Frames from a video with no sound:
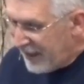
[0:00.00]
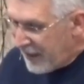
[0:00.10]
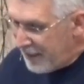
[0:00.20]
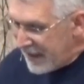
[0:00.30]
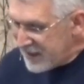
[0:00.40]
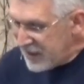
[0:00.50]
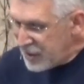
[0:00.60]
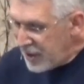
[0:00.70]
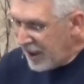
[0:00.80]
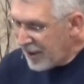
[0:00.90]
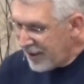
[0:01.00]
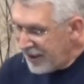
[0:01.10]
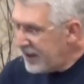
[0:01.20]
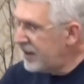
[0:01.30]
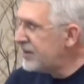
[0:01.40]
the message here
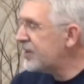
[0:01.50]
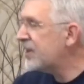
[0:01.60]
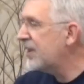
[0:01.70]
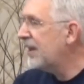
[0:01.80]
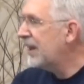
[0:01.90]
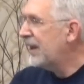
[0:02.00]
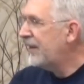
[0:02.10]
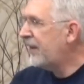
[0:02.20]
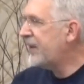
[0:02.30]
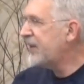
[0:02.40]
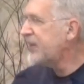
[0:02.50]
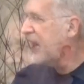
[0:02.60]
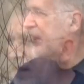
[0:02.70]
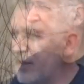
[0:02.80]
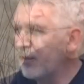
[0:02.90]
is that the
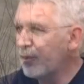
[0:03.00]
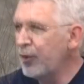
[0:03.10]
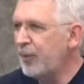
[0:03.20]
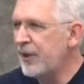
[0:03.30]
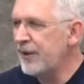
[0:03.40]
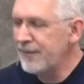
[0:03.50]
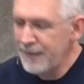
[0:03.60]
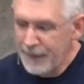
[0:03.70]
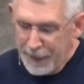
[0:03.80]
descendants of Reuben